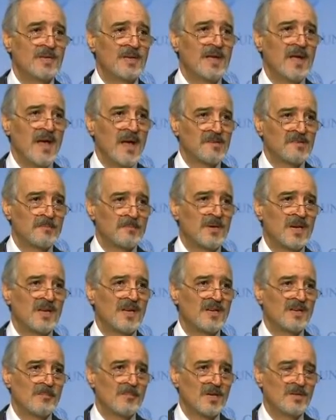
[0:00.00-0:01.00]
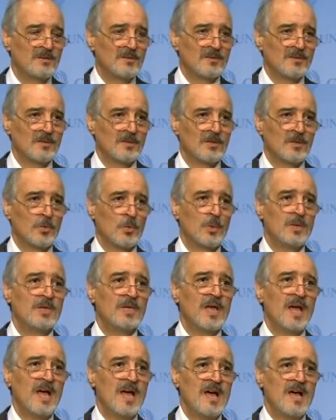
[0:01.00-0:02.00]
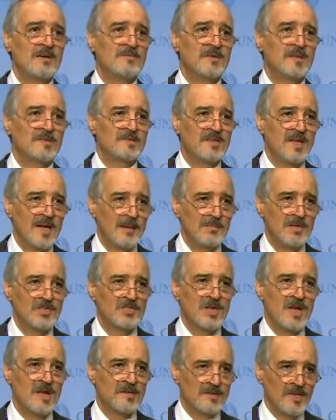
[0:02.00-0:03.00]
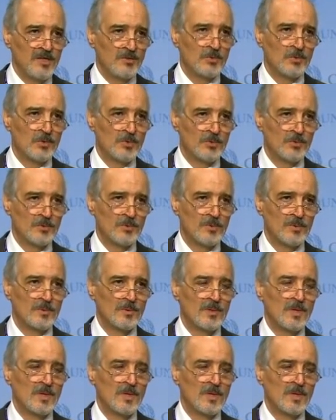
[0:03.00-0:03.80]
being asked by anybody, we have established, as I told you,